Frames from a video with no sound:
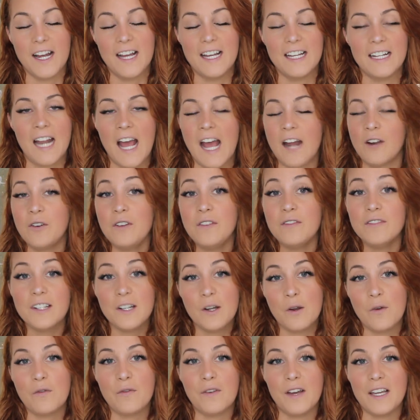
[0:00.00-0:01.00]
and I don't even
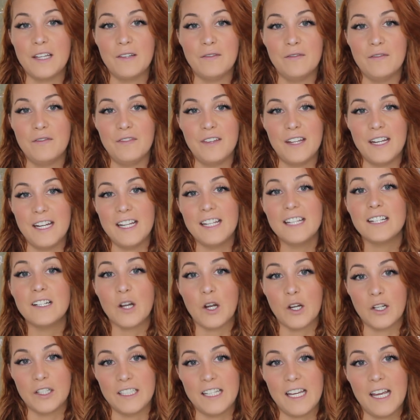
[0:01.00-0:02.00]
know if I can fit it
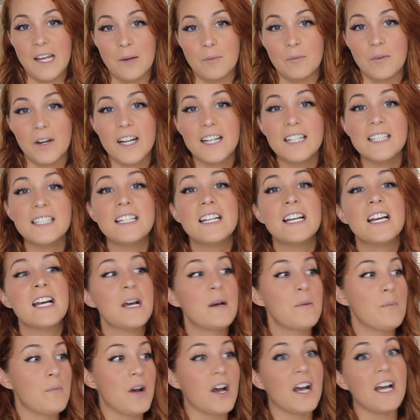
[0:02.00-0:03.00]
on camera,
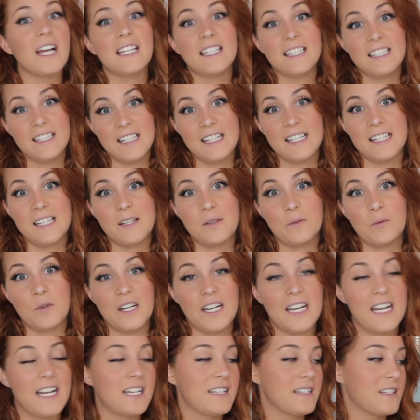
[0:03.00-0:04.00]
but this is what
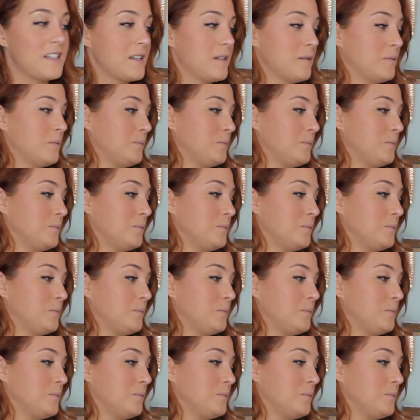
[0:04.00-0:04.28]
it is.